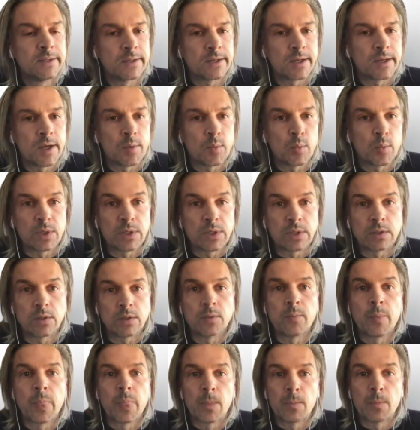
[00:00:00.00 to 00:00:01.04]
We
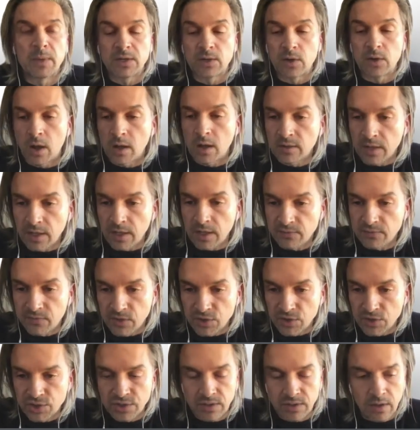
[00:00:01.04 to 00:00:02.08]
made an online
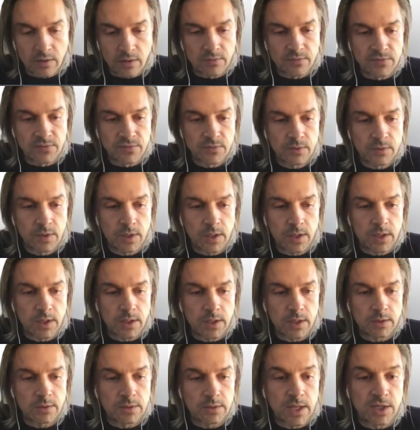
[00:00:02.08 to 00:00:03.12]
version of
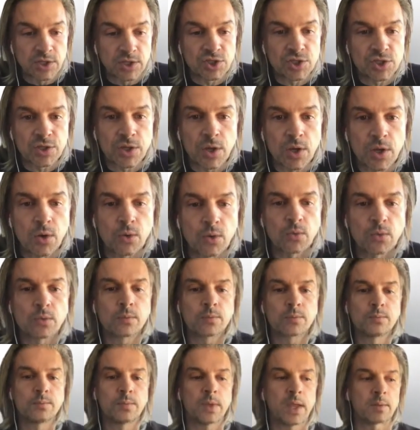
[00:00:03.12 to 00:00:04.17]
a Nat Geo
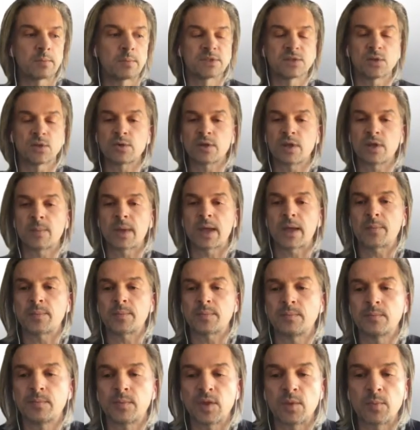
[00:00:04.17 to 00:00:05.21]
Amazonia map
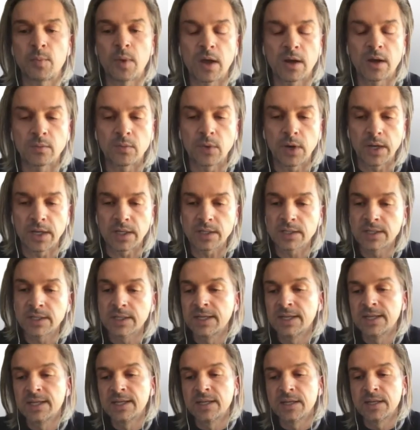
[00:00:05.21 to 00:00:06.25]
in the bottom right.
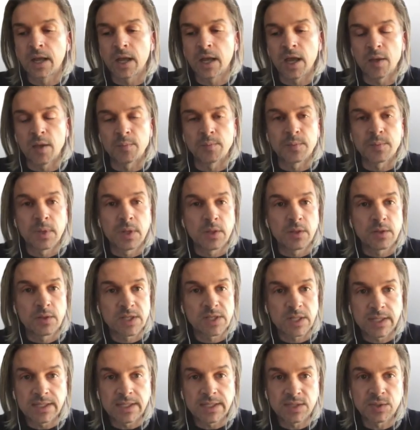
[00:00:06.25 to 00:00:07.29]
There's
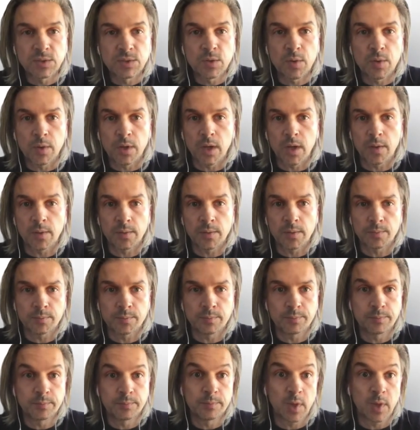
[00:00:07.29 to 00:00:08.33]
a link to
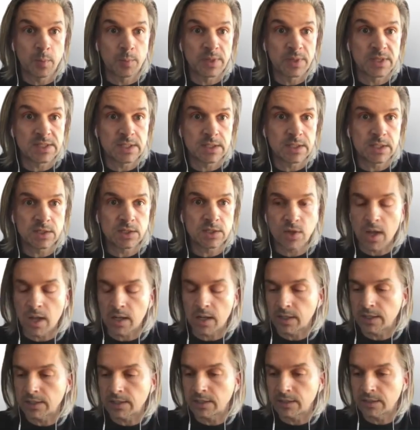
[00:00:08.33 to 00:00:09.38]
a PCD
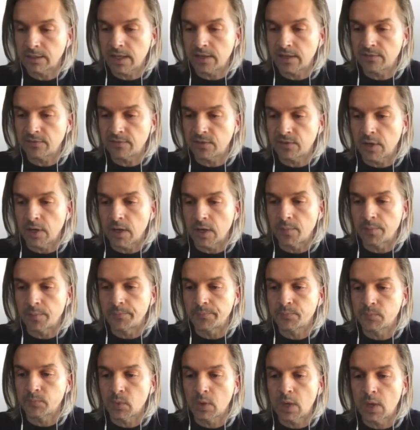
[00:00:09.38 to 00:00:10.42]
talk I gave
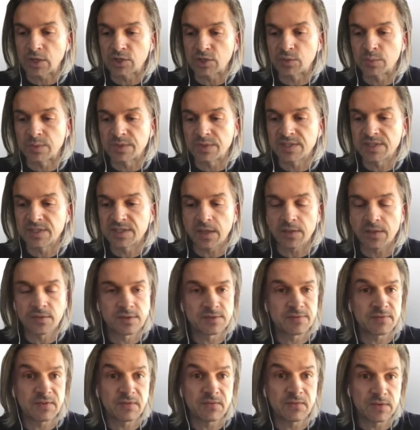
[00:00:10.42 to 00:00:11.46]
actually with
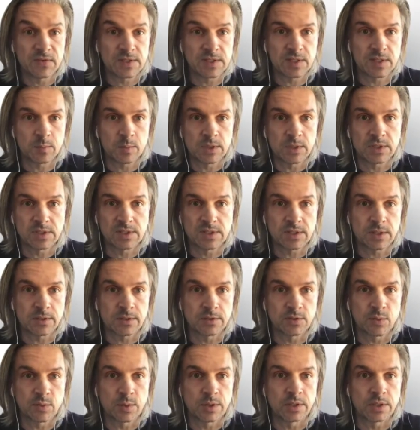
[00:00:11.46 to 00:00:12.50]
Seth Fitzsimmons
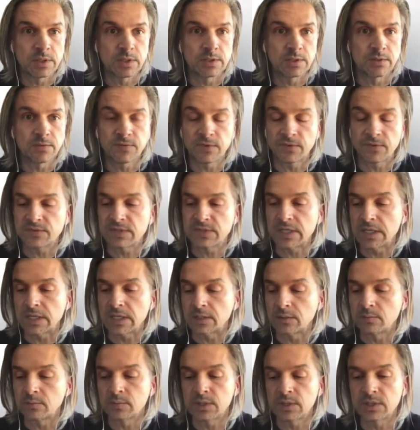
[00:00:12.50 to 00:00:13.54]
in
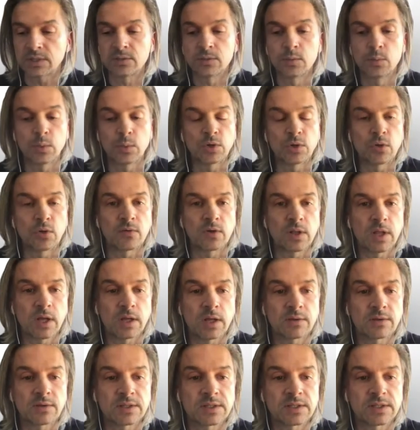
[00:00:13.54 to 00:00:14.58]
2015. Went over a lot
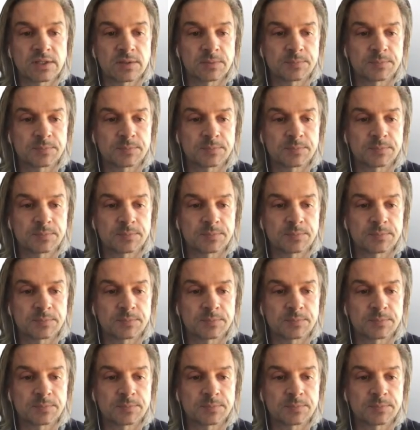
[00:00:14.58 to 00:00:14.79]
of this.